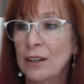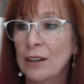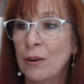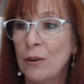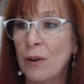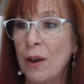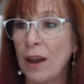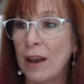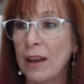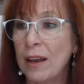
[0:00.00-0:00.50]

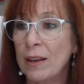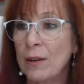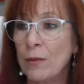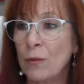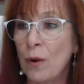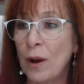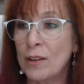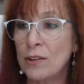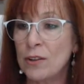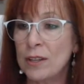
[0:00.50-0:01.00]
okay,
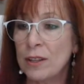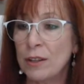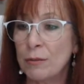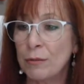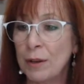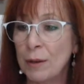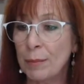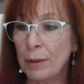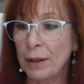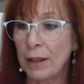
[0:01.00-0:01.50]
watching the
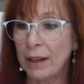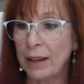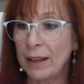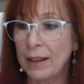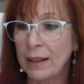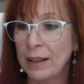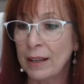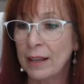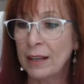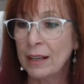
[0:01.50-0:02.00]

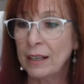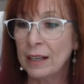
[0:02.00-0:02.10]
replay,